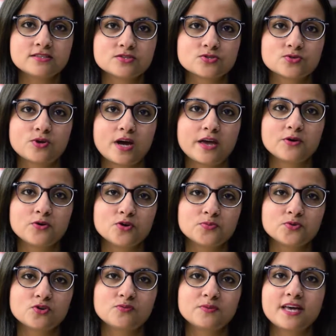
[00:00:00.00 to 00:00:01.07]
So I hope
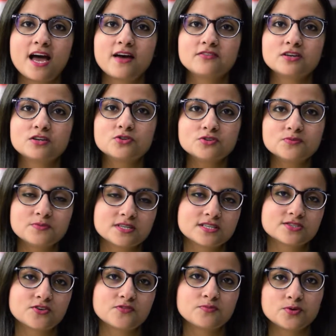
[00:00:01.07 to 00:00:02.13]
you will be having a good
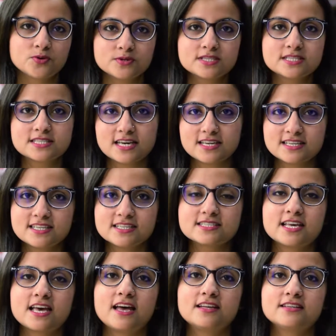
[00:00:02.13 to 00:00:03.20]
mix of both studies
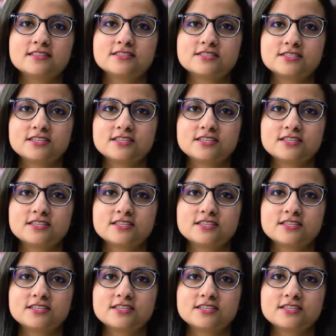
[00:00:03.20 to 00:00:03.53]
and